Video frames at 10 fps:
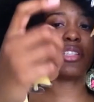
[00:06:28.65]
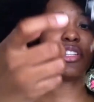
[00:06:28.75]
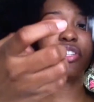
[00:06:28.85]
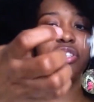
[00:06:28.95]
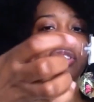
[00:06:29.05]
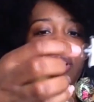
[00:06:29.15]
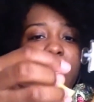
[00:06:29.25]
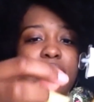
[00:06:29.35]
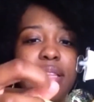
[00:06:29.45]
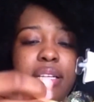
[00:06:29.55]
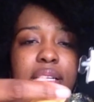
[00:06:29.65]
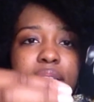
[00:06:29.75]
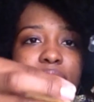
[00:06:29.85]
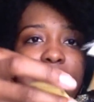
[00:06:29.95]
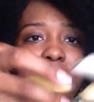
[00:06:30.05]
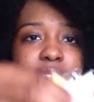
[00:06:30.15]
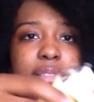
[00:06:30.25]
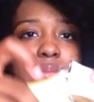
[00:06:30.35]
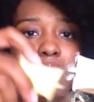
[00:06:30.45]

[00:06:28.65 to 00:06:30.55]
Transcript: conditioner, and the leave-in.